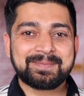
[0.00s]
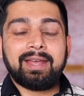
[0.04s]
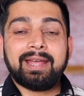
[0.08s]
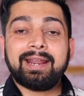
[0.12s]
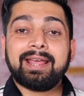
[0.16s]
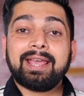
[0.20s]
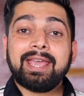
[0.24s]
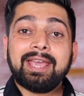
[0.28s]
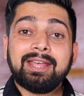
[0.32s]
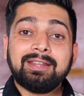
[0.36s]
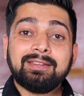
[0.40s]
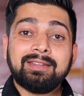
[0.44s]

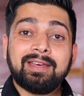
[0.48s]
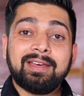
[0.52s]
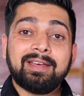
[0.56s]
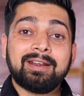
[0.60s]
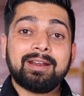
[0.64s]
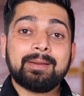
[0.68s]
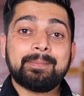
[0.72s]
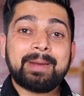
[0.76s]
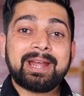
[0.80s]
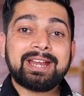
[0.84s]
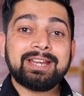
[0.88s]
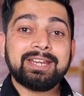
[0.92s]
And again,
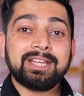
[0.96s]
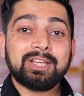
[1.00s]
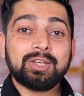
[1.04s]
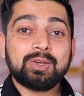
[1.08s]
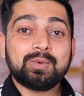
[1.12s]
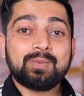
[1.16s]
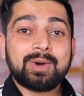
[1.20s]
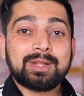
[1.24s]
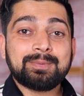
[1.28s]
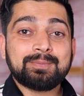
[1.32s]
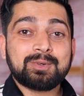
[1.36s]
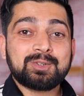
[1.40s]
reminding
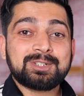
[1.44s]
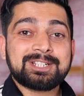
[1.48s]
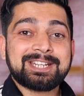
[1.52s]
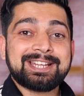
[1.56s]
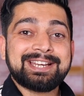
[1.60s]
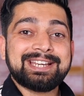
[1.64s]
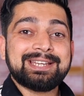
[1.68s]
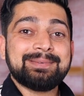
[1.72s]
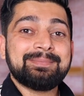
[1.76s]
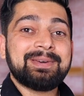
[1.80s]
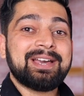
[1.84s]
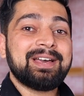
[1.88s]
you one more
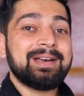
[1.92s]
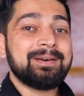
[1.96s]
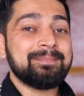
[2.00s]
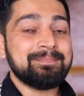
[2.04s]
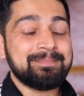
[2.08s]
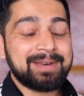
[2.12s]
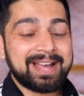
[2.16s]
time,